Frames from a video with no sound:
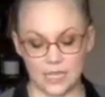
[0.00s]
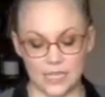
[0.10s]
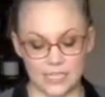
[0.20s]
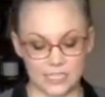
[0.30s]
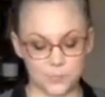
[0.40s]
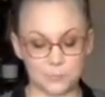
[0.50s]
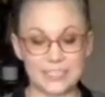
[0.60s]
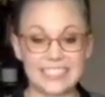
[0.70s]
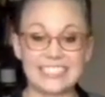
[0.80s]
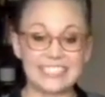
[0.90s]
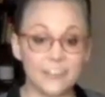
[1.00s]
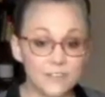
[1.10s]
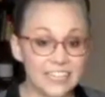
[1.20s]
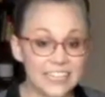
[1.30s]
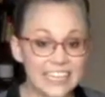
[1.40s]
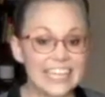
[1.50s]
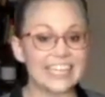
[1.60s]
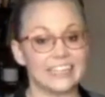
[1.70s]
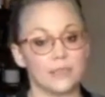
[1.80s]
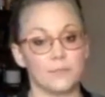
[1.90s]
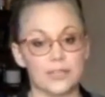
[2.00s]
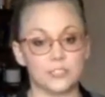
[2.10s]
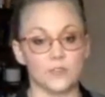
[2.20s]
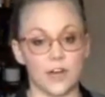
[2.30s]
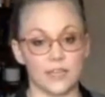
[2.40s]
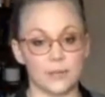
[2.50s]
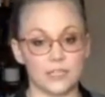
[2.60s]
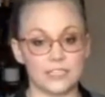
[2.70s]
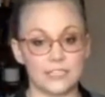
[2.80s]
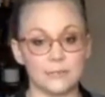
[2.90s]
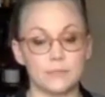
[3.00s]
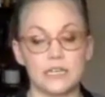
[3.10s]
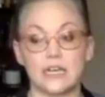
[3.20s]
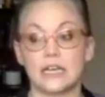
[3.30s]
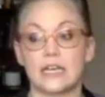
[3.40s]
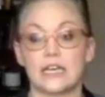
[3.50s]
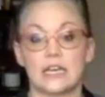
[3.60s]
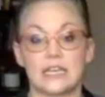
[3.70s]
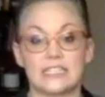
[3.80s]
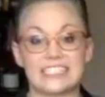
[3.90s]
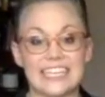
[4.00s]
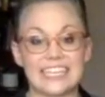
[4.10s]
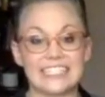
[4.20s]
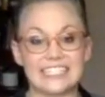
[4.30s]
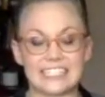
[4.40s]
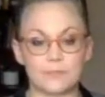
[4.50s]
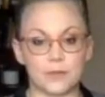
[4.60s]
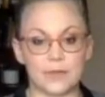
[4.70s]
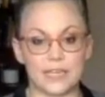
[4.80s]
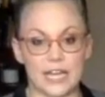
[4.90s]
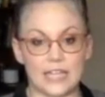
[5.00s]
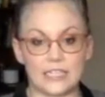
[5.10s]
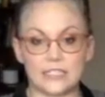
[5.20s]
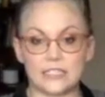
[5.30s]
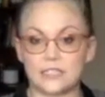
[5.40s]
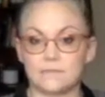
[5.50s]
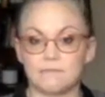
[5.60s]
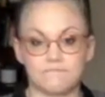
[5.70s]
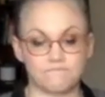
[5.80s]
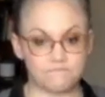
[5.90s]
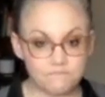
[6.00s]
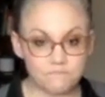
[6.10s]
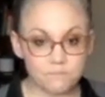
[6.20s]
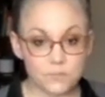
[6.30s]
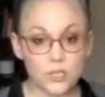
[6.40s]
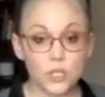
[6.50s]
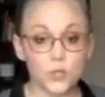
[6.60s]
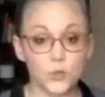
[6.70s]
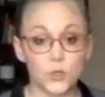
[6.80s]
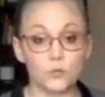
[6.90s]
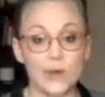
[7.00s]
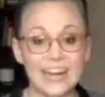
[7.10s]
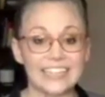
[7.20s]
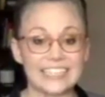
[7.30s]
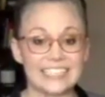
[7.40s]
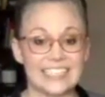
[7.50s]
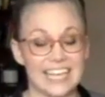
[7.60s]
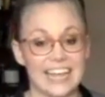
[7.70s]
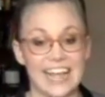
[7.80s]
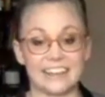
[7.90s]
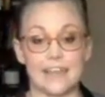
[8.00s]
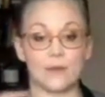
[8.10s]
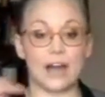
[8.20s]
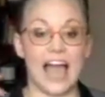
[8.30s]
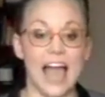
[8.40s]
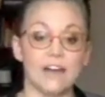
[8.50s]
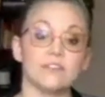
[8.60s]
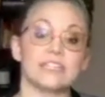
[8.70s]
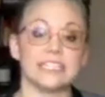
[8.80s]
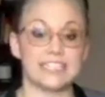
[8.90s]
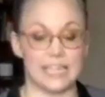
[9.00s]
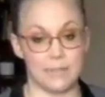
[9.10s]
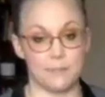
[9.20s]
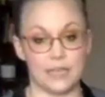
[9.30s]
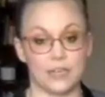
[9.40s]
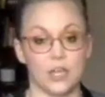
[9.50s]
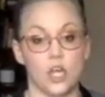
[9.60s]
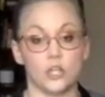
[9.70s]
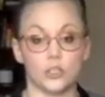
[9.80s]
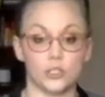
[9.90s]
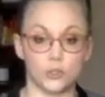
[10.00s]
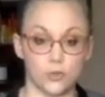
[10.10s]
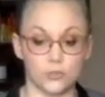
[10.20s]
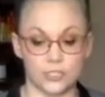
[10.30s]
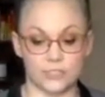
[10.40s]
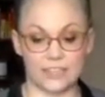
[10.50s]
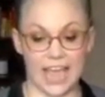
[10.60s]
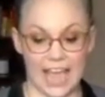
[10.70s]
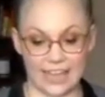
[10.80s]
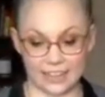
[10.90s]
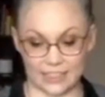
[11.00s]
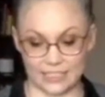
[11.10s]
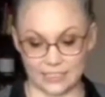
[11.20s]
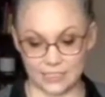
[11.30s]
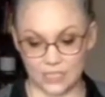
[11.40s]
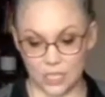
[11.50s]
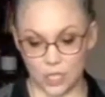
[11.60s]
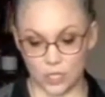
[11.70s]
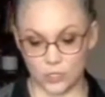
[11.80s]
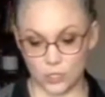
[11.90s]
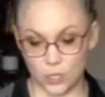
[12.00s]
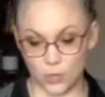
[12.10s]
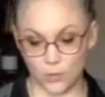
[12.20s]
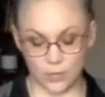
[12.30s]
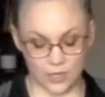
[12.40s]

specifically in the beach volleyball scene, simply because you can readily see it and they were heavily taping the shoulders of the athletes. So